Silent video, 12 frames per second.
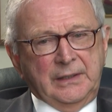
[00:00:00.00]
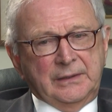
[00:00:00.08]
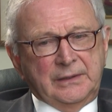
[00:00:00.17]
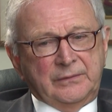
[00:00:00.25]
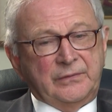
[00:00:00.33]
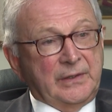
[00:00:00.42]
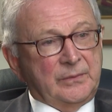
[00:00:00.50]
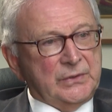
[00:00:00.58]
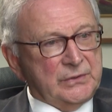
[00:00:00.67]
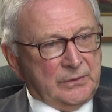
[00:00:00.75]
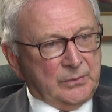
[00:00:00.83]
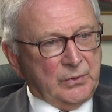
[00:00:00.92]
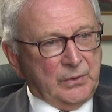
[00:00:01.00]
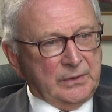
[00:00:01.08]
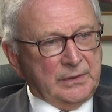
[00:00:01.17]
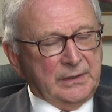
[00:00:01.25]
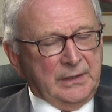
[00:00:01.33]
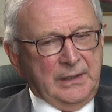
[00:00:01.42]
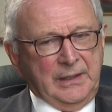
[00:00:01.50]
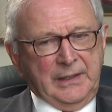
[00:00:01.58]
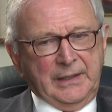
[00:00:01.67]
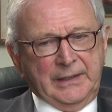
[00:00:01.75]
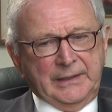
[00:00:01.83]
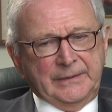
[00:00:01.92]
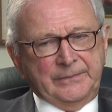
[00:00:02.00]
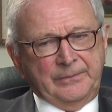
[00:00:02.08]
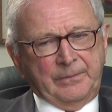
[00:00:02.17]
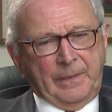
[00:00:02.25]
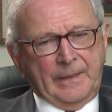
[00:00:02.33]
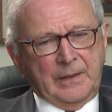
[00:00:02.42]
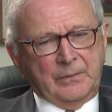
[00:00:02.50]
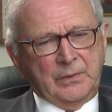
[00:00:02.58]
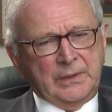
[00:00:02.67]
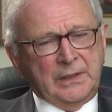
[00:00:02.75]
That families are important. When